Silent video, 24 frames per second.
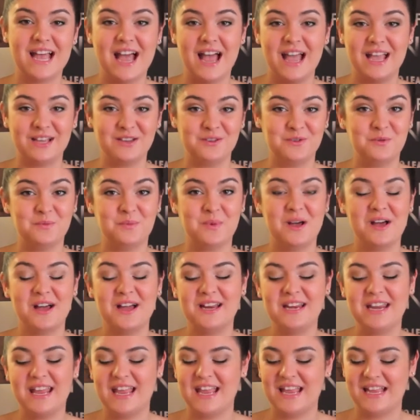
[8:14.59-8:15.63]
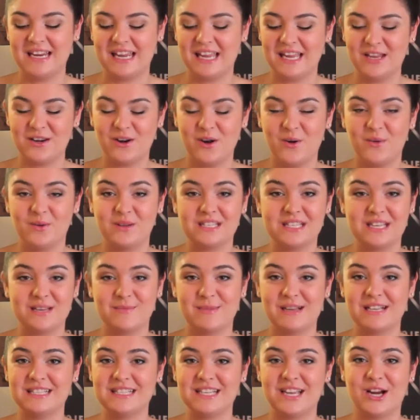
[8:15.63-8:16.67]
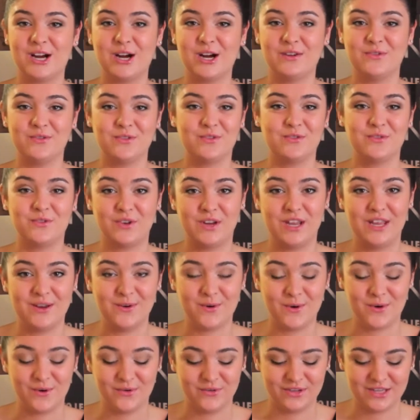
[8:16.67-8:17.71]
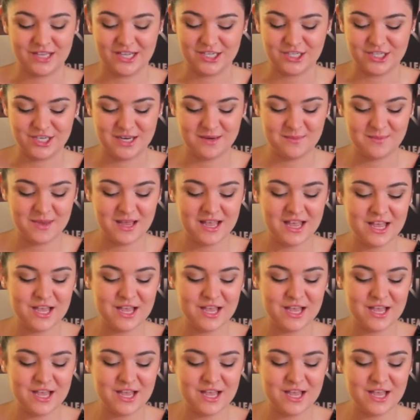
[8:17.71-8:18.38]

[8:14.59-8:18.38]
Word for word: I coupon and I can always get mascara for free or really cheap.